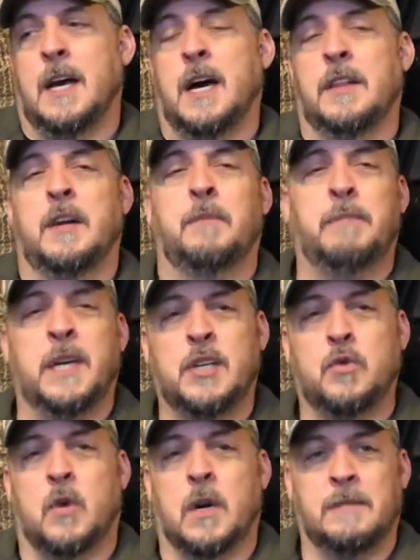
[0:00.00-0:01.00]
They're
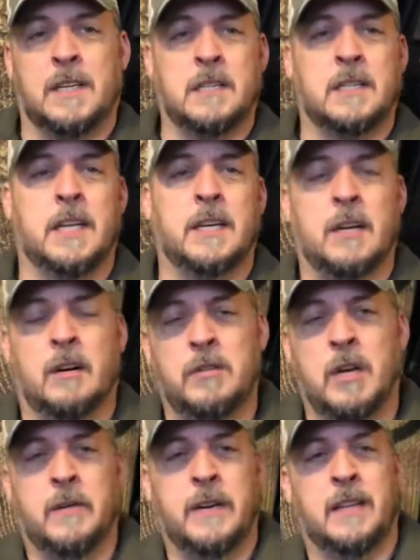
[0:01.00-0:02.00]
bench warmers that don't
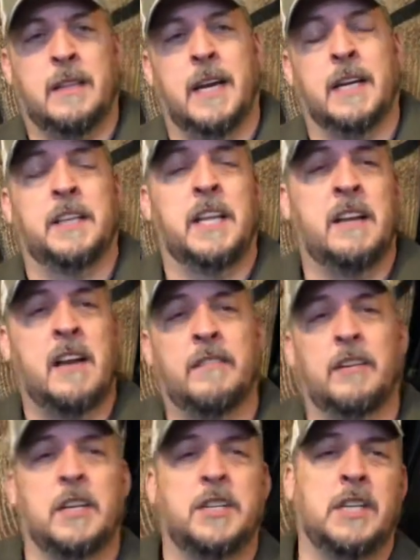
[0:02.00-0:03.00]
know anything and they
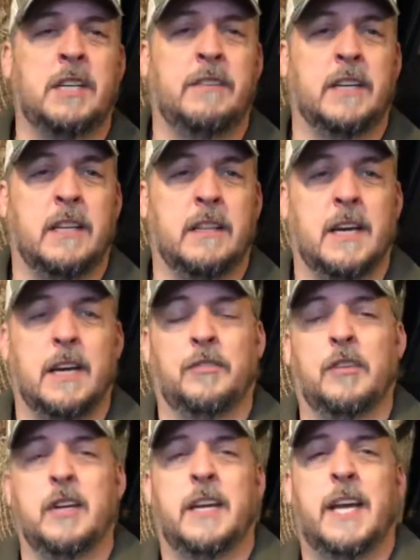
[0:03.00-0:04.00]
never achieved anything, so
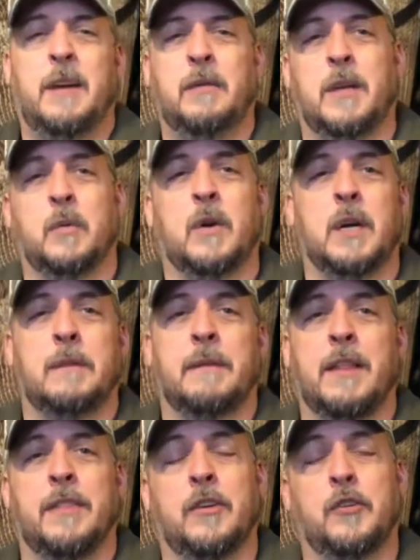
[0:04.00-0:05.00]
you can't really worry
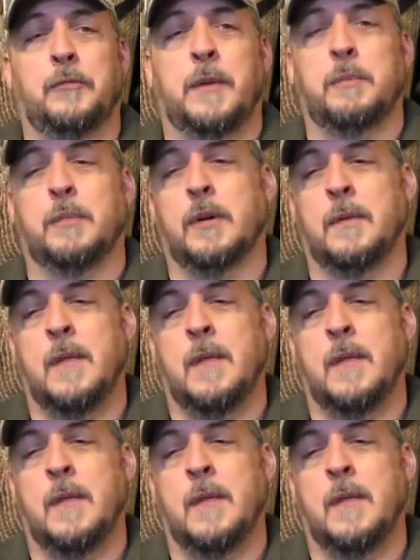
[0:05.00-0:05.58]
about those people.